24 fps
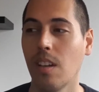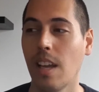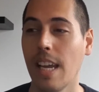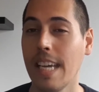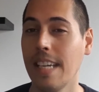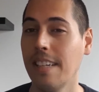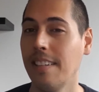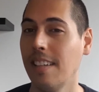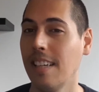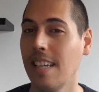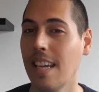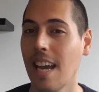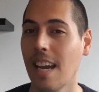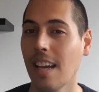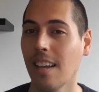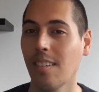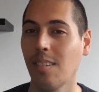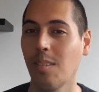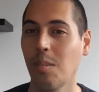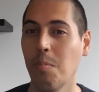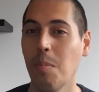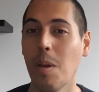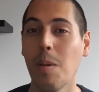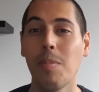
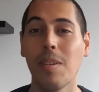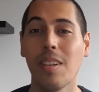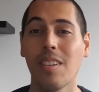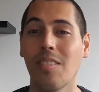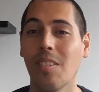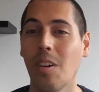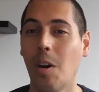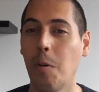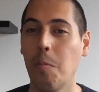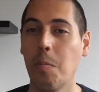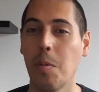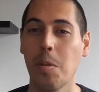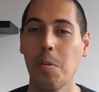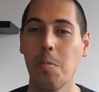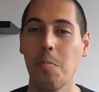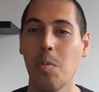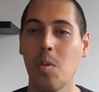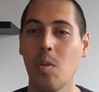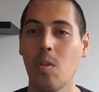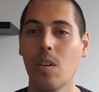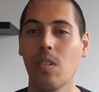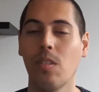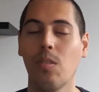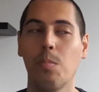ATX, maybe it's all
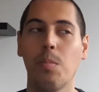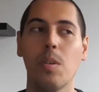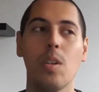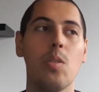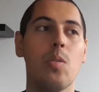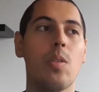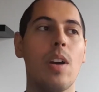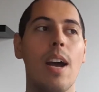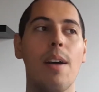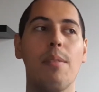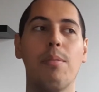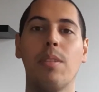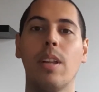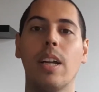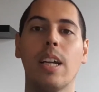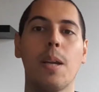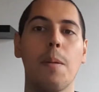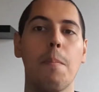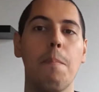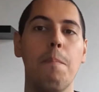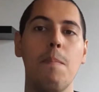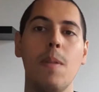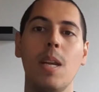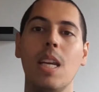motherboards, but you have
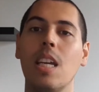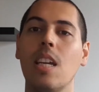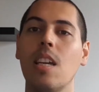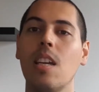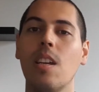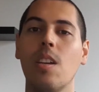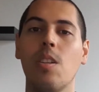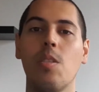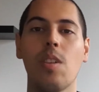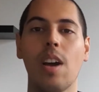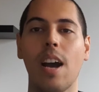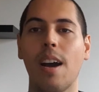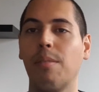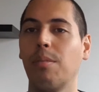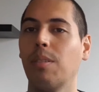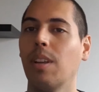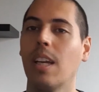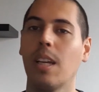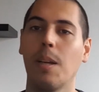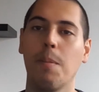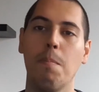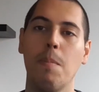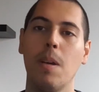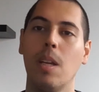like mini, you have
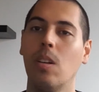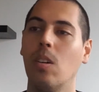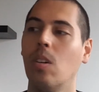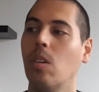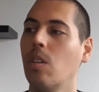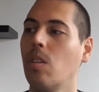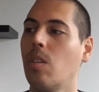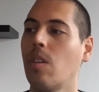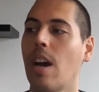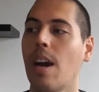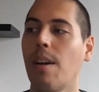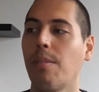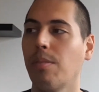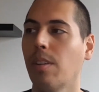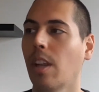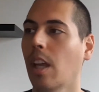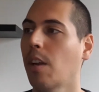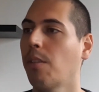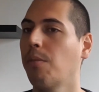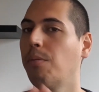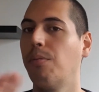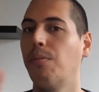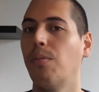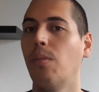like middle, you have
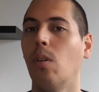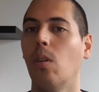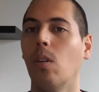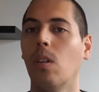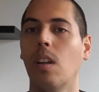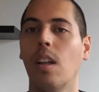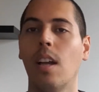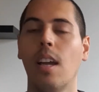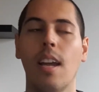like full.